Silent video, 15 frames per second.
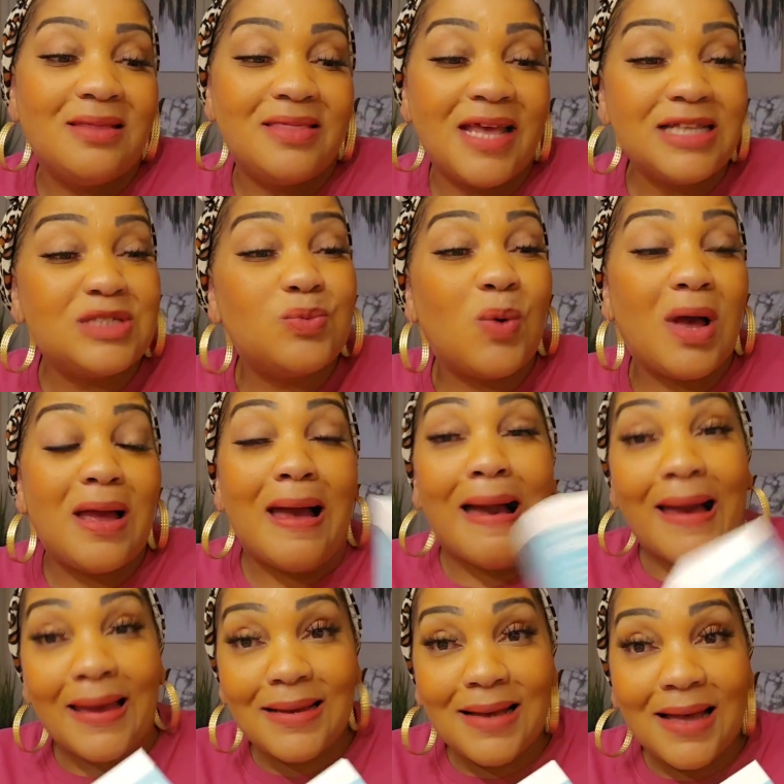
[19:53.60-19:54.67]
that's why
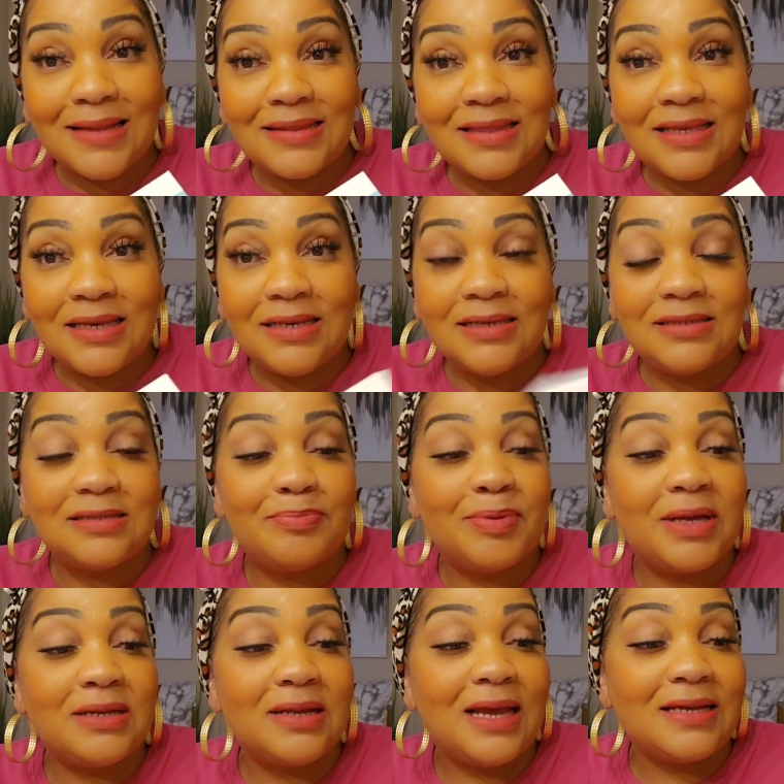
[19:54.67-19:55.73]
I got these,
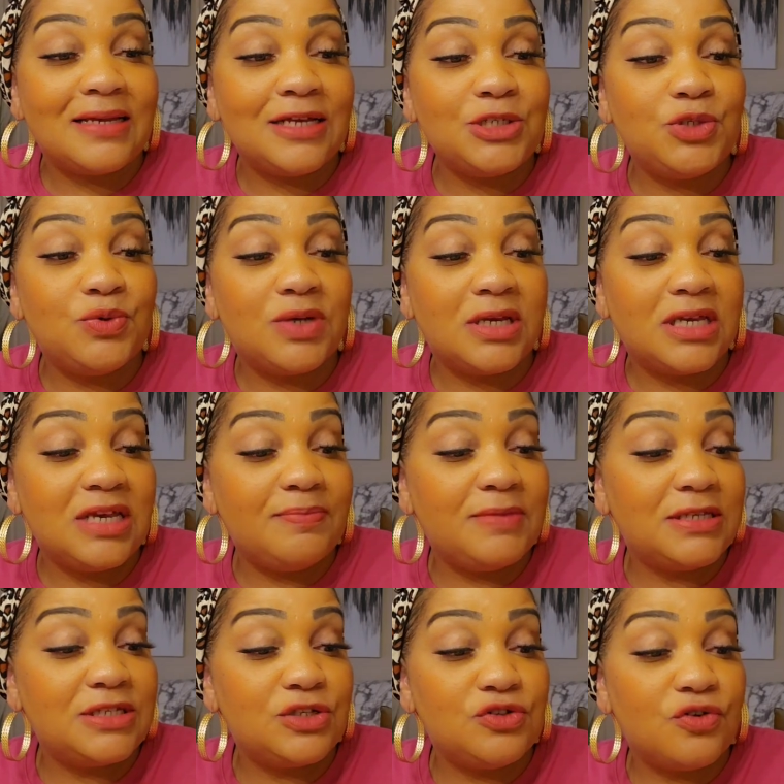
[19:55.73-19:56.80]
but I guess you can keep
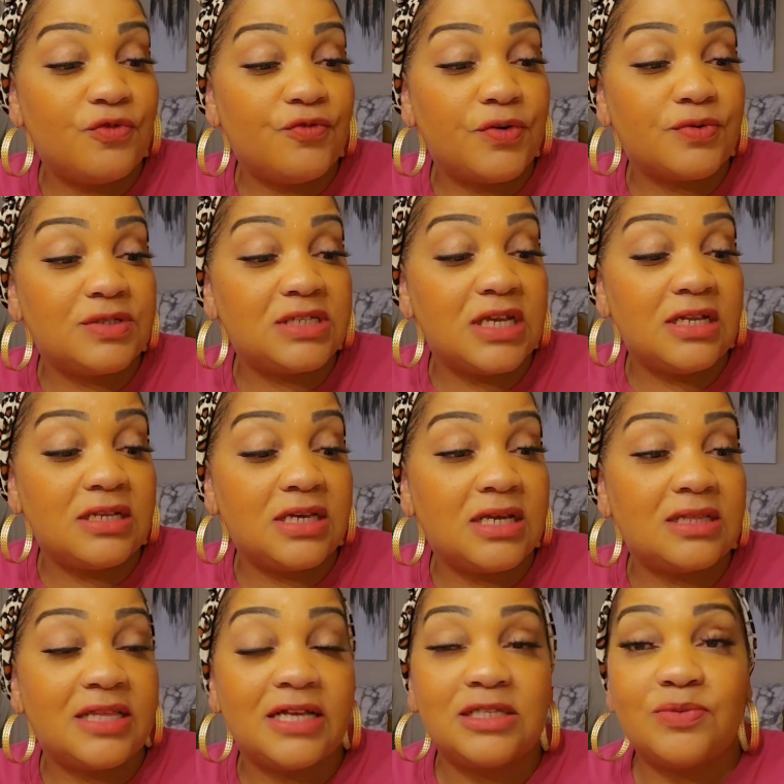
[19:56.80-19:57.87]
this in your first aid
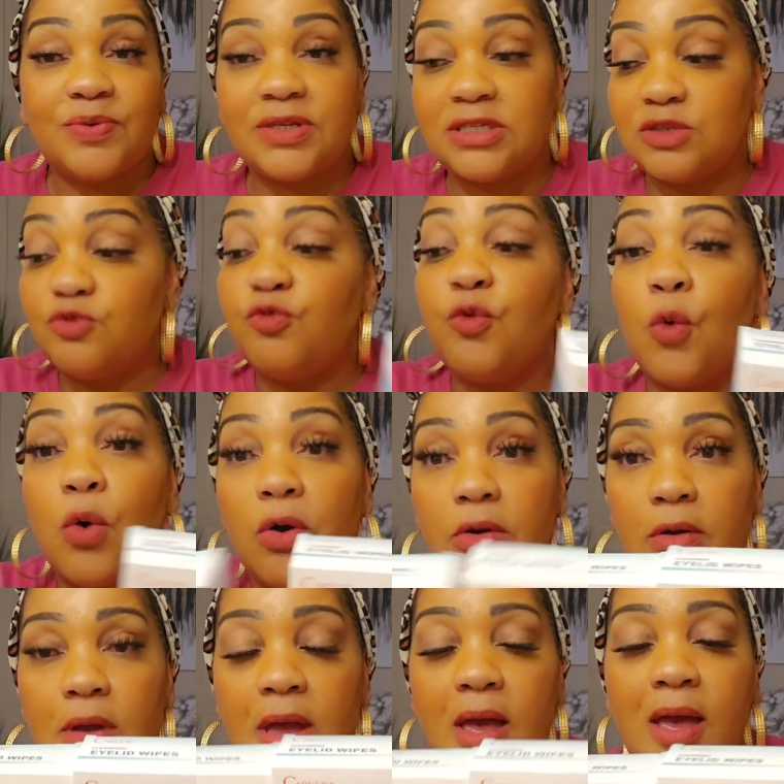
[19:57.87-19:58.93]
kit. That's what it's for.
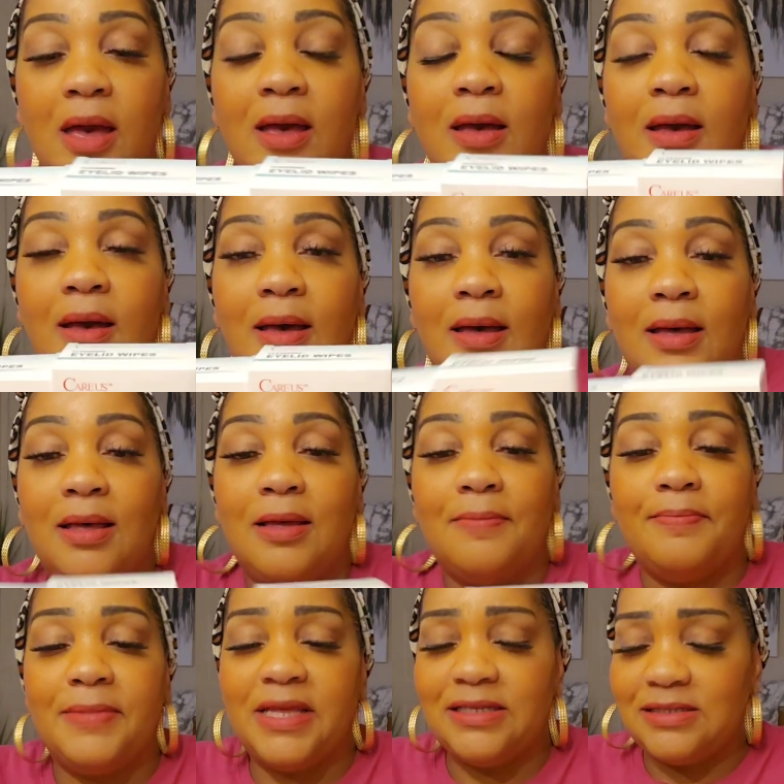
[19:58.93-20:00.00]

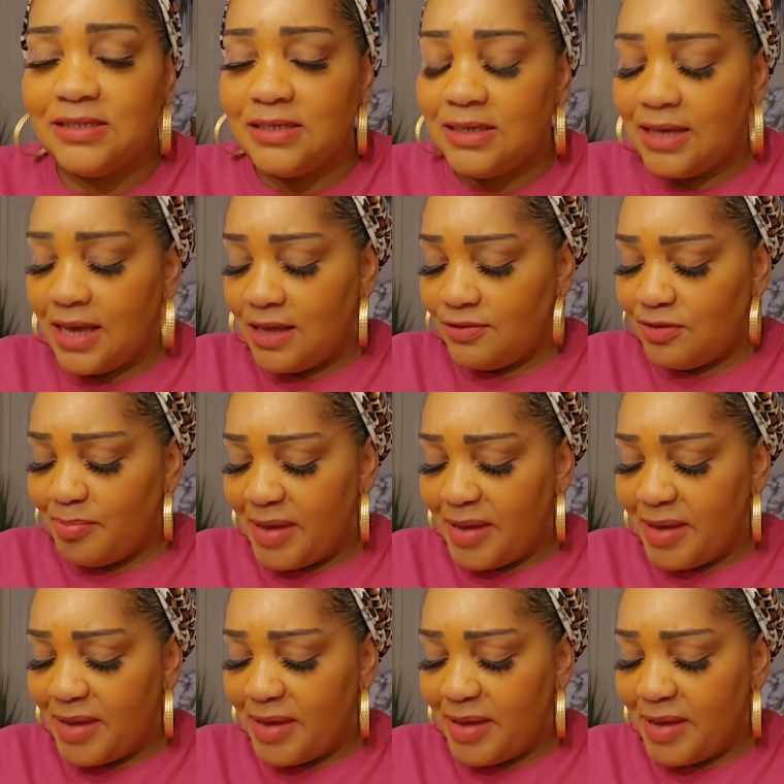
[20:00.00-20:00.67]
Um, let's see how the